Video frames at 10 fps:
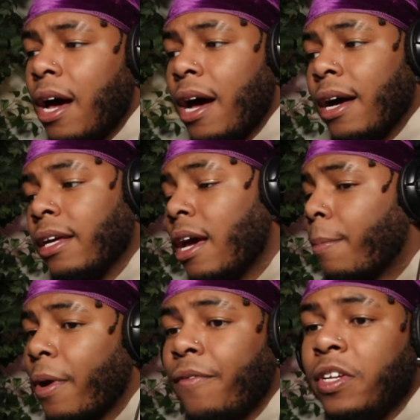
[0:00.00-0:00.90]

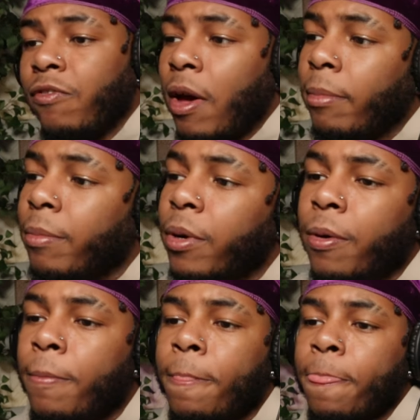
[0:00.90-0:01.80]
Yeah, pray for his family,
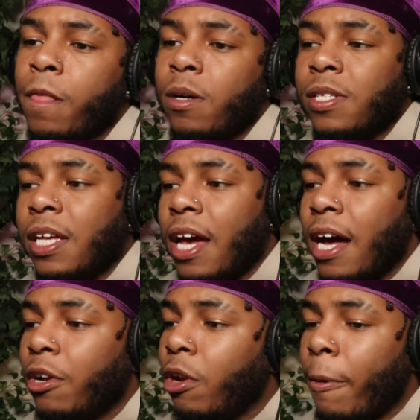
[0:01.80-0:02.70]
bro. You know what I'm saying?
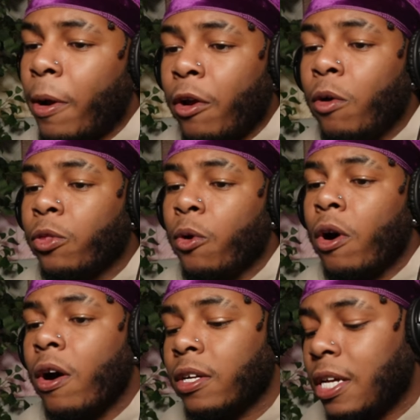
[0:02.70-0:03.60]
I know they're probably going
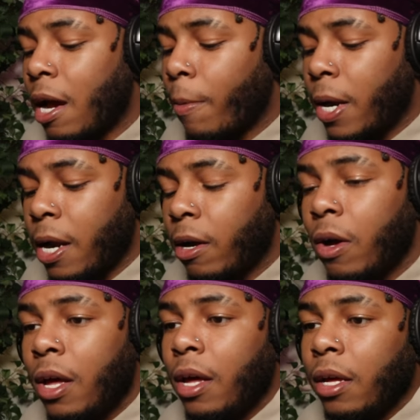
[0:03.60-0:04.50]
through a hard time right
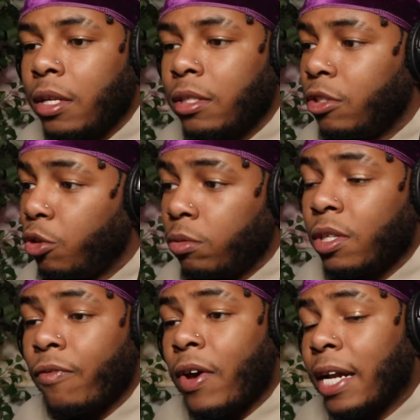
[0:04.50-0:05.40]
now due
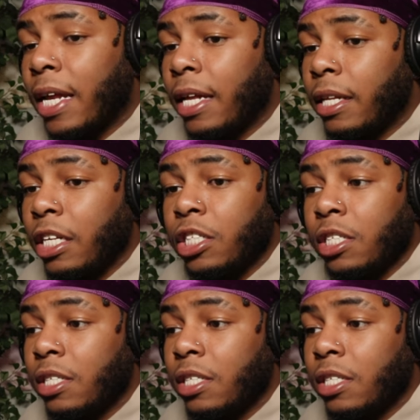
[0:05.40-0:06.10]
to the fact that they